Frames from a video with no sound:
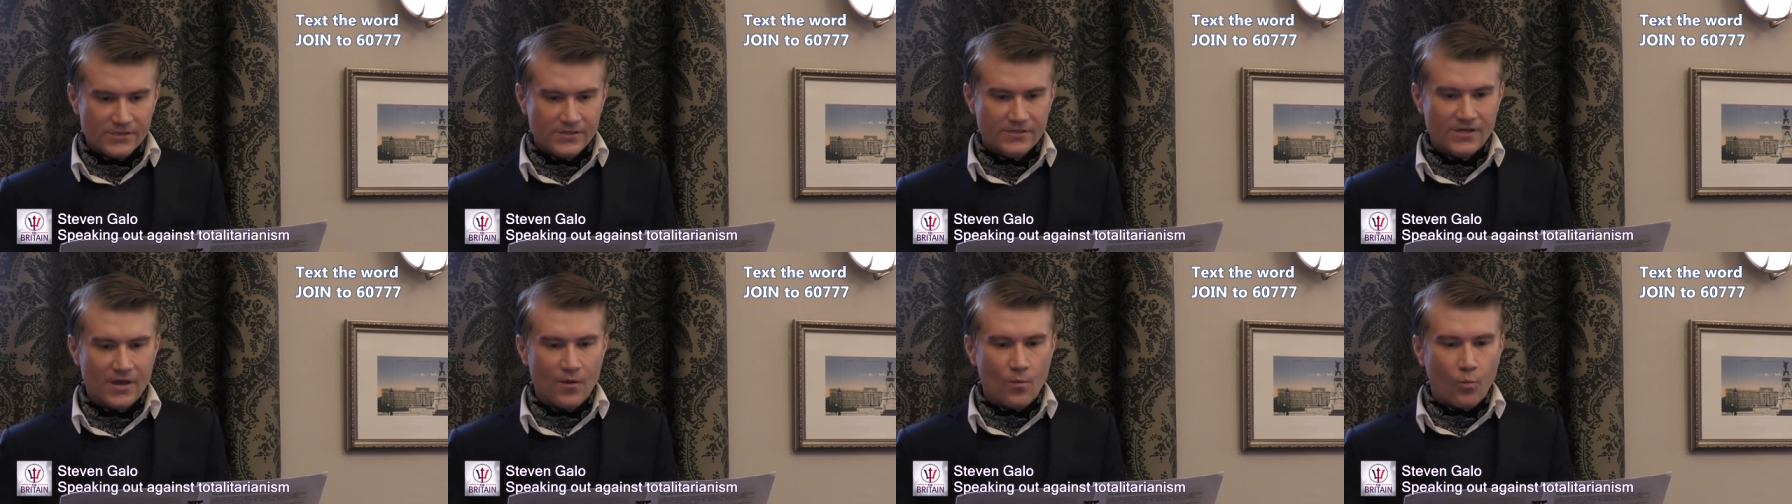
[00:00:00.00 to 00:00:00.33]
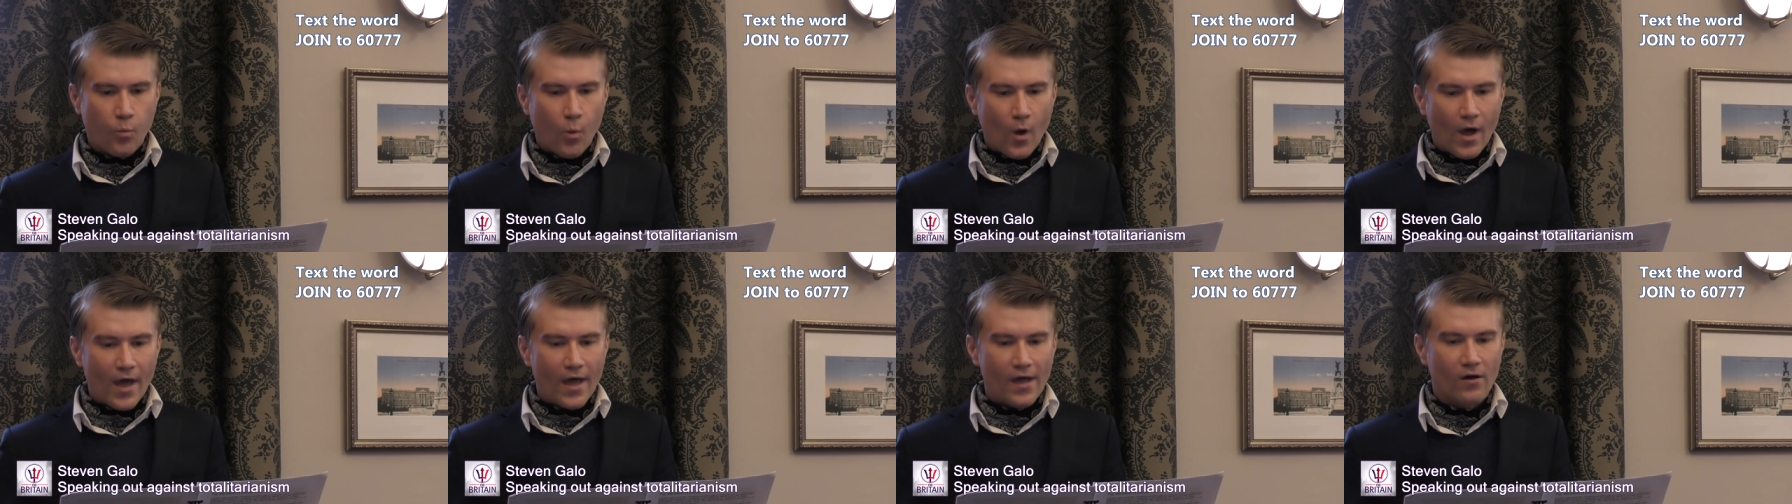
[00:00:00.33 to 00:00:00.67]
There
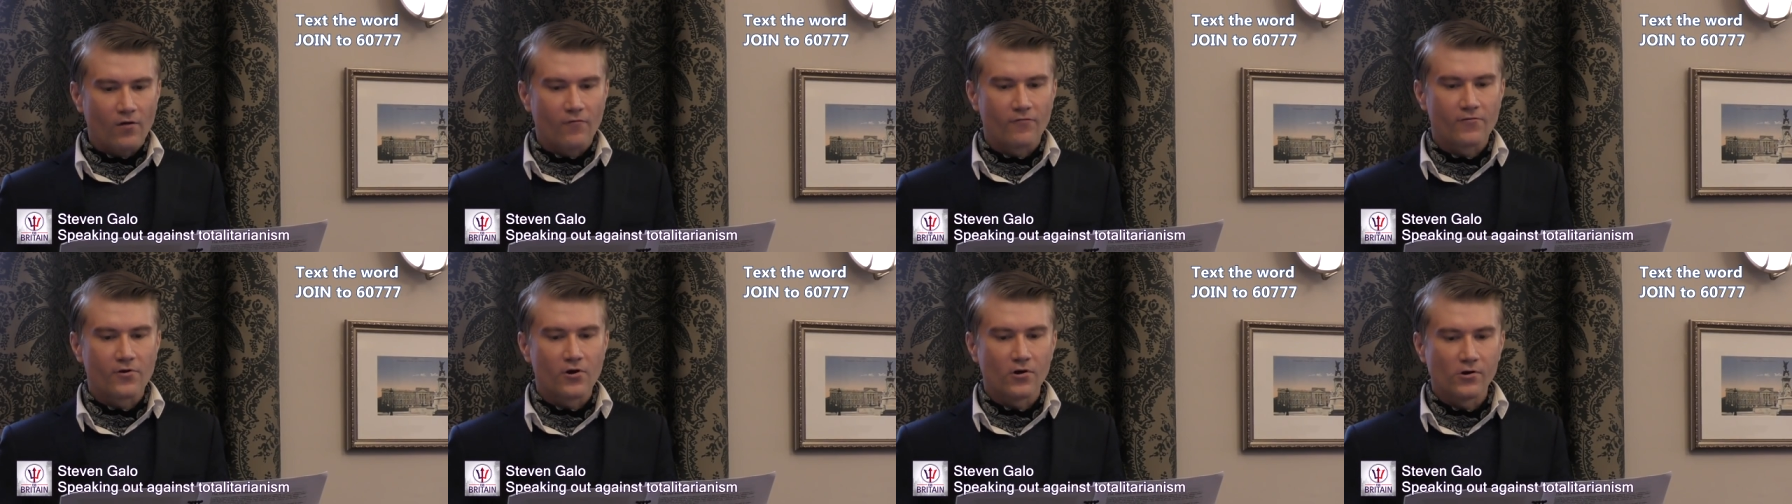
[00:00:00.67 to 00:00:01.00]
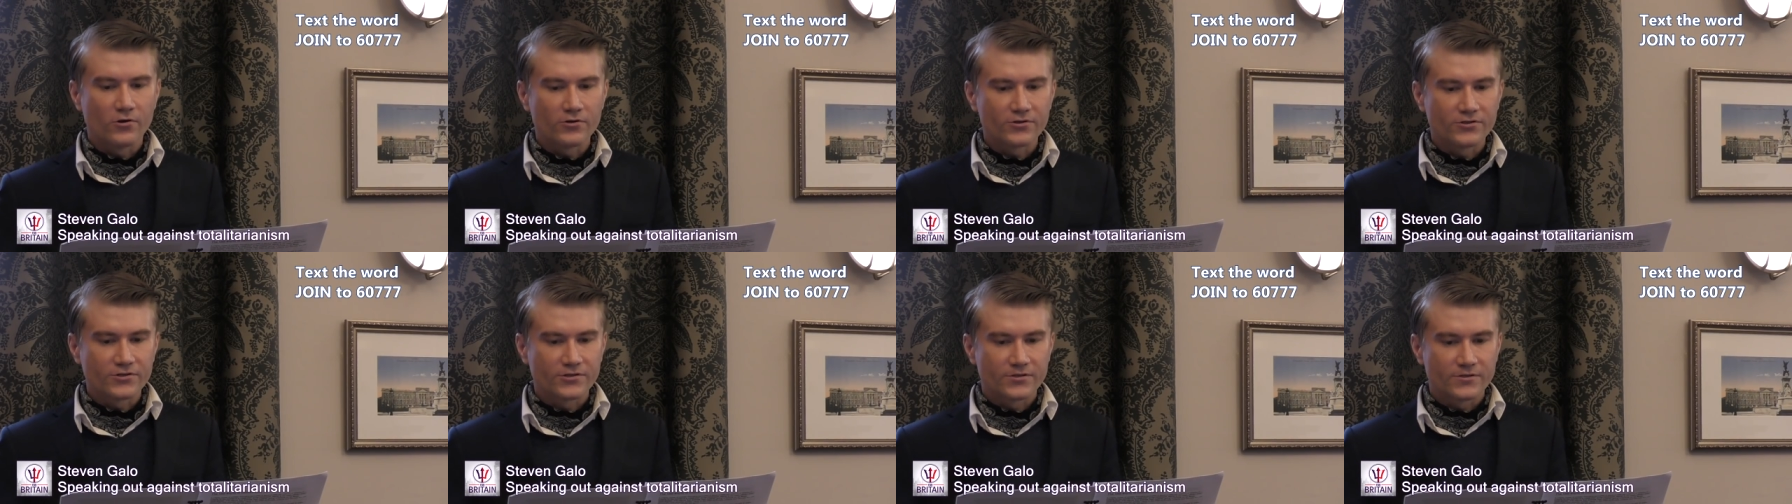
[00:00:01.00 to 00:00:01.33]
were, of
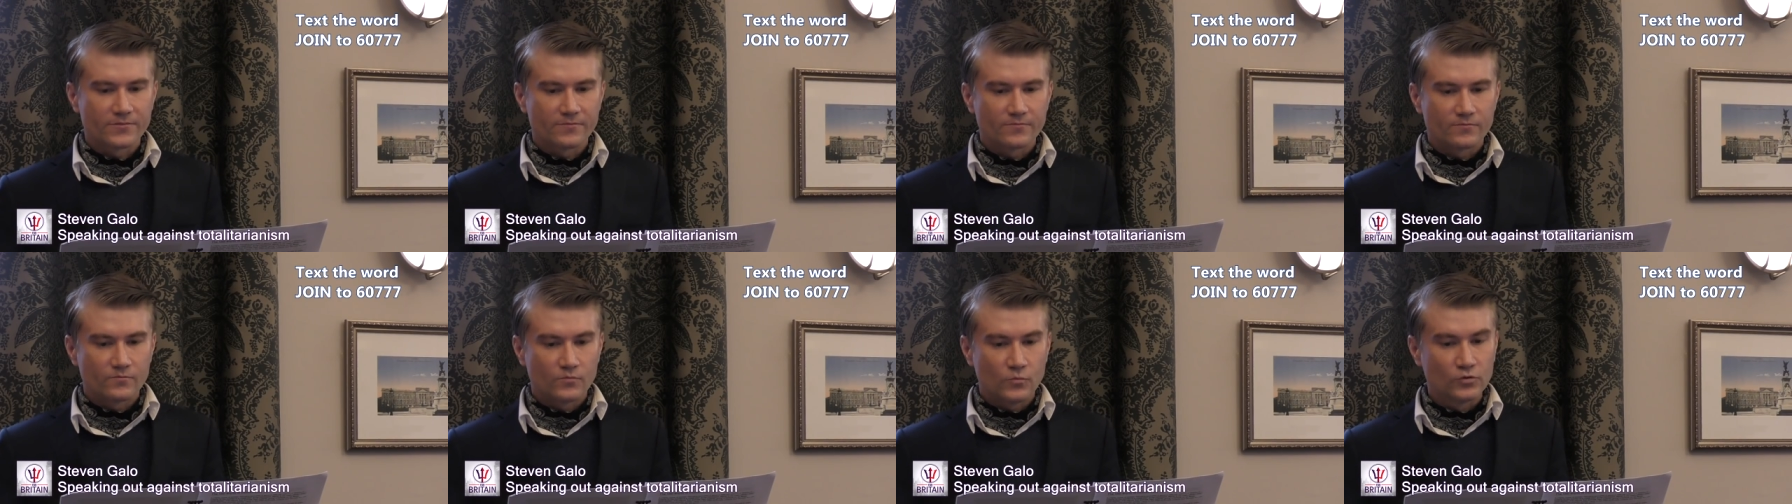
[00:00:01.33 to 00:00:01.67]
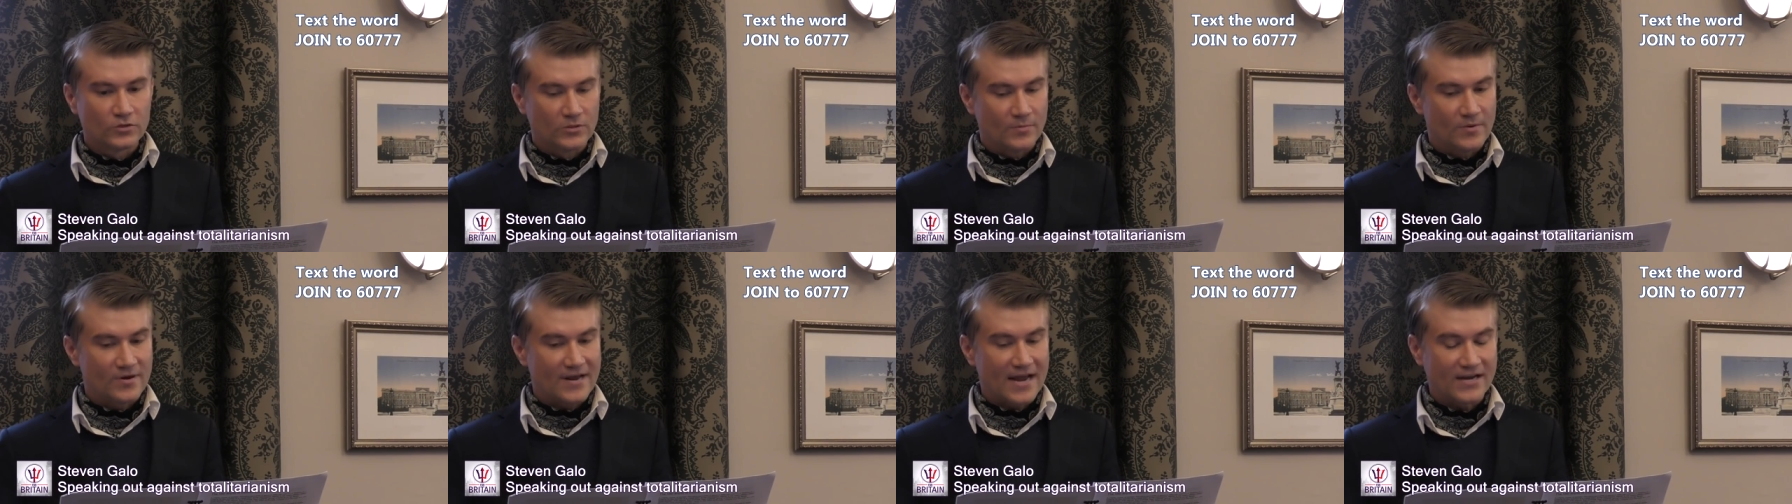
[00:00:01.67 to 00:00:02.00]
course,
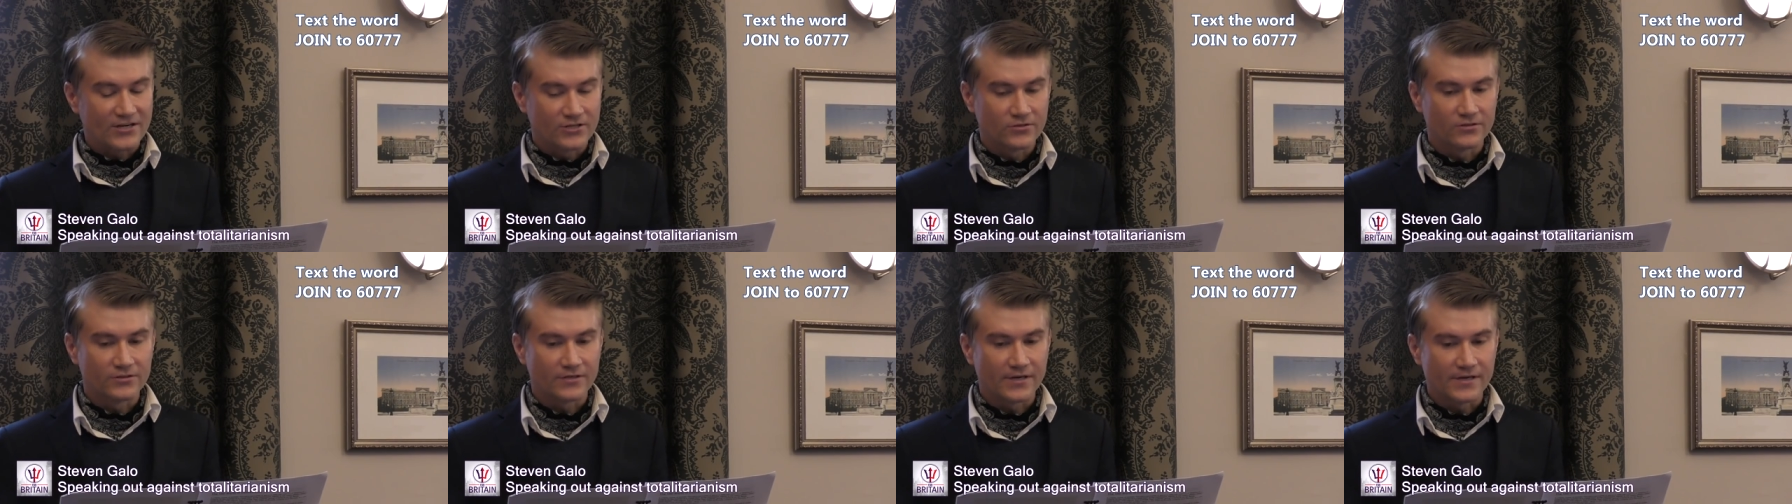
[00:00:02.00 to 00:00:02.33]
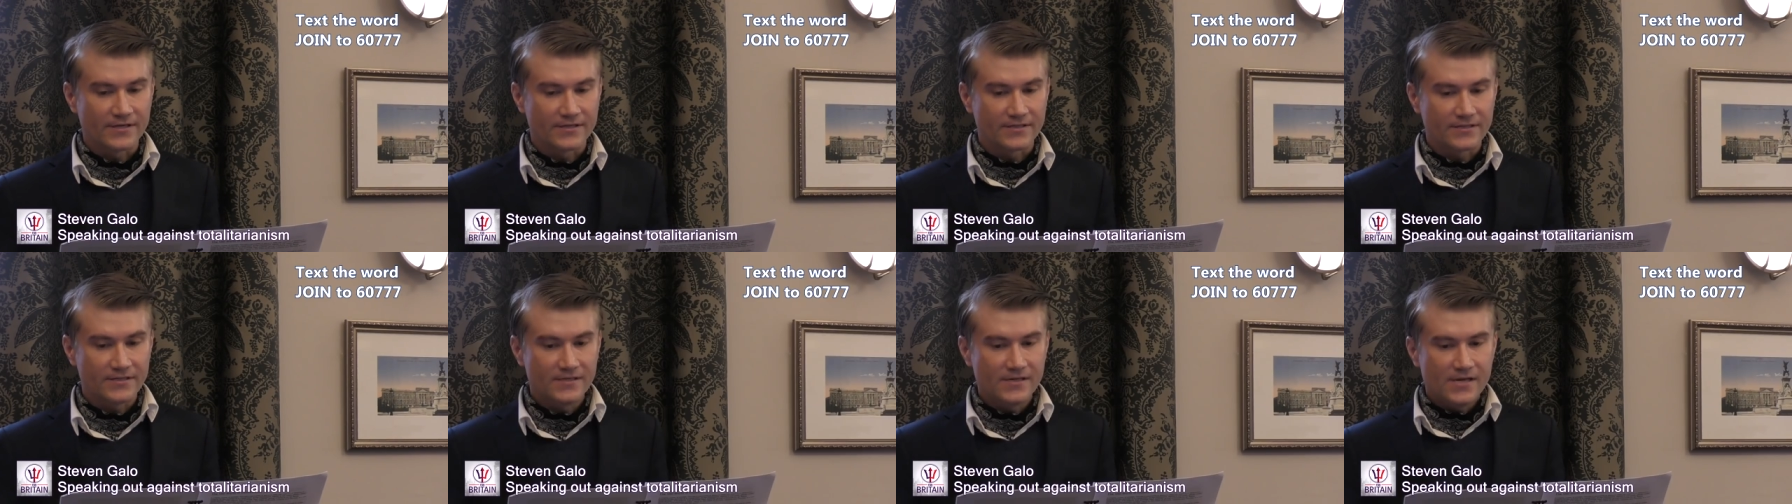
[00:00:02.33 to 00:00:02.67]
multiple
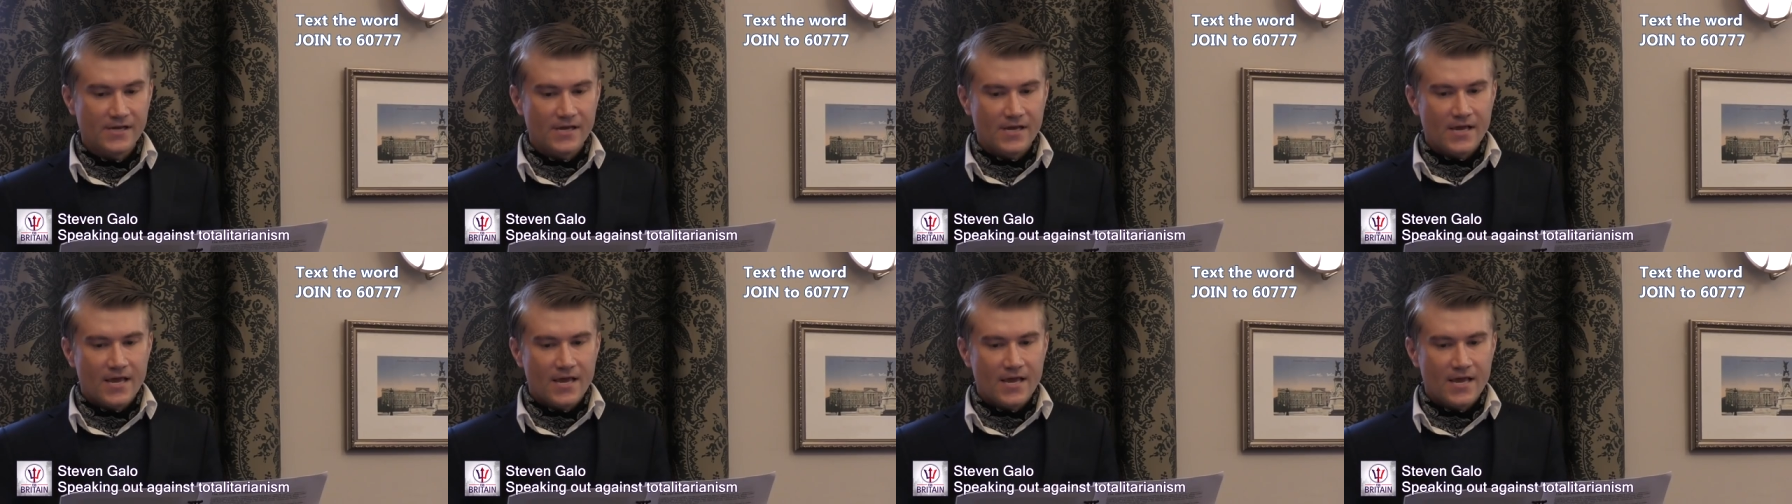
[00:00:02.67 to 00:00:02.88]
casualties.